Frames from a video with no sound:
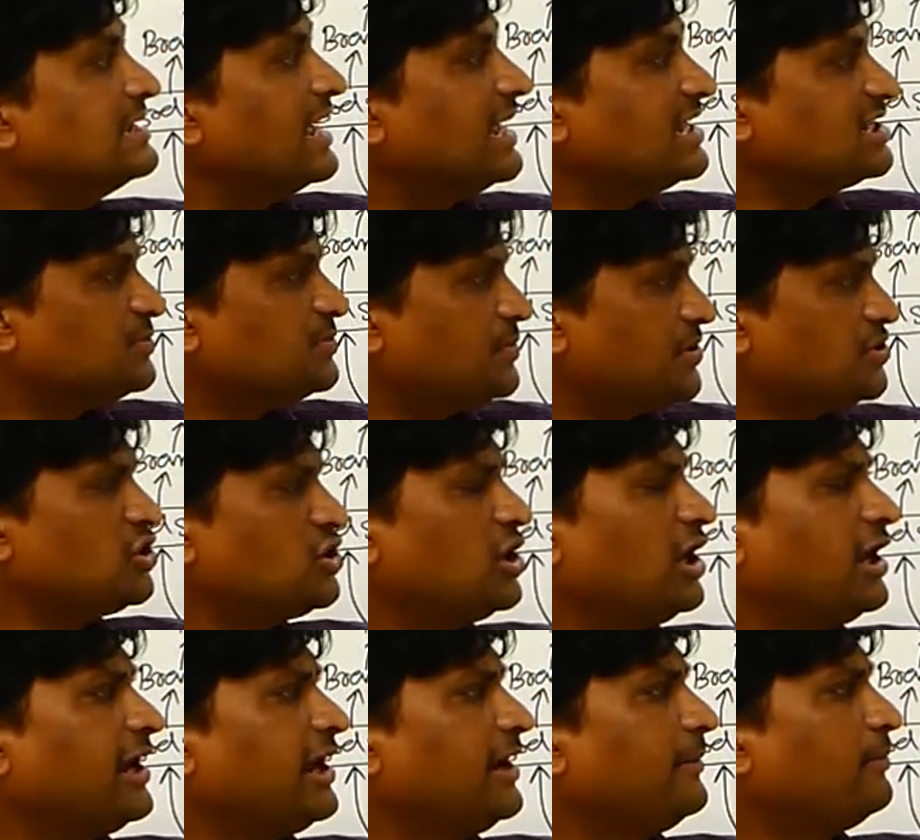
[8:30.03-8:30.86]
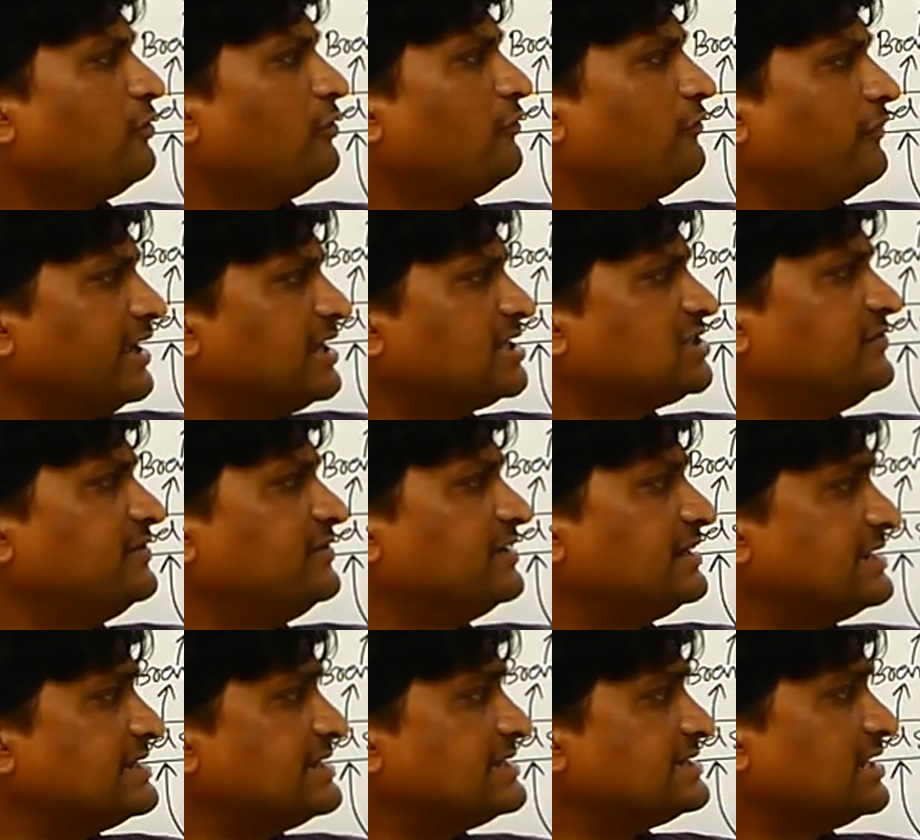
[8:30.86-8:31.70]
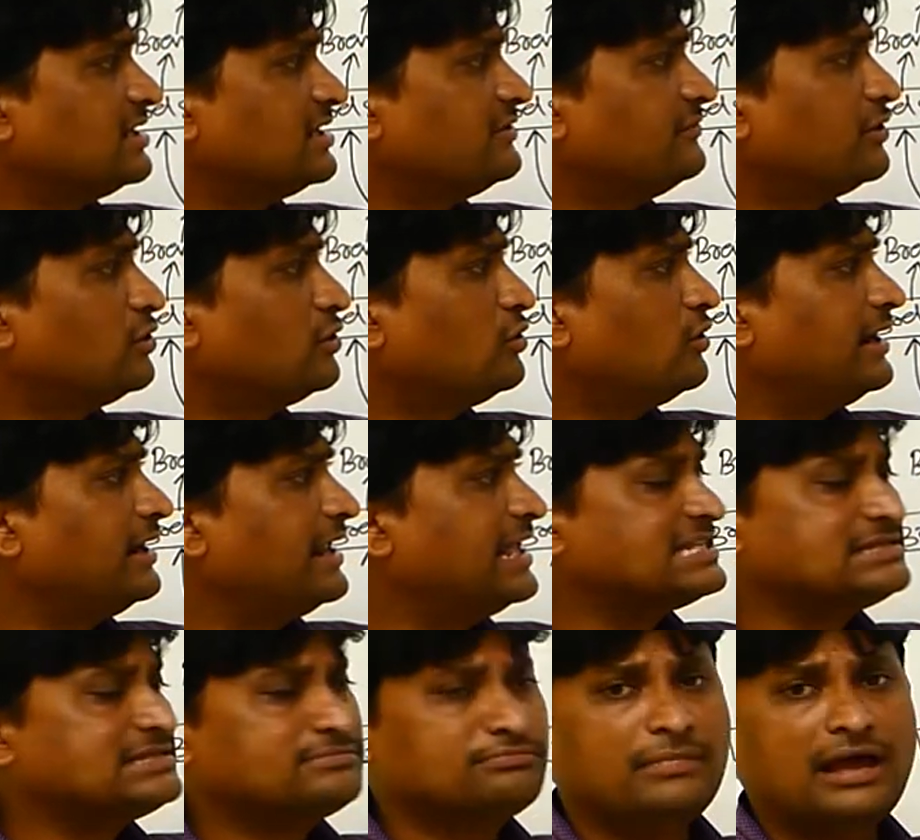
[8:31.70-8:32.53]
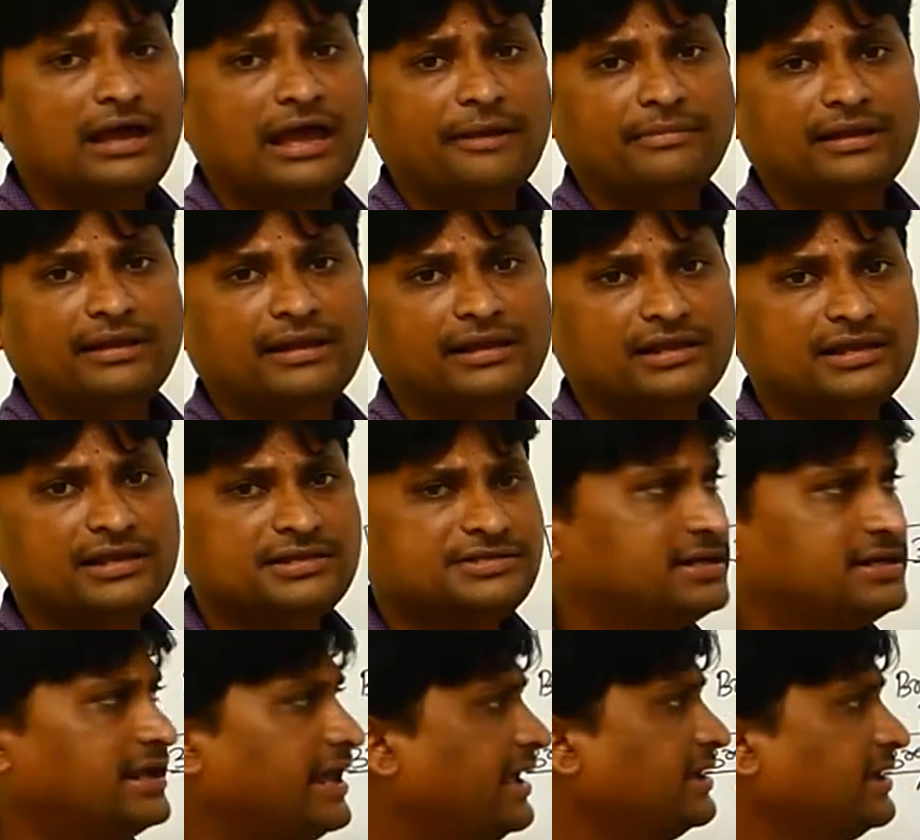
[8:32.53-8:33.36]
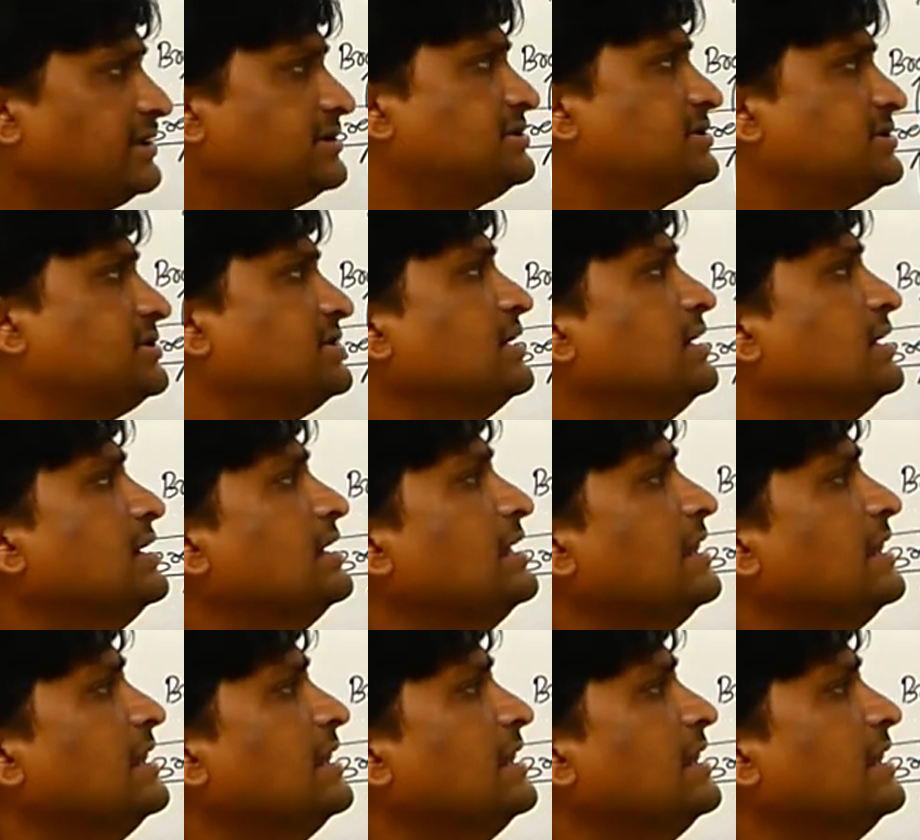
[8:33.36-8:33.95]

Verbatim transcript: A special type of eggs we concern we call as mammillated eggs.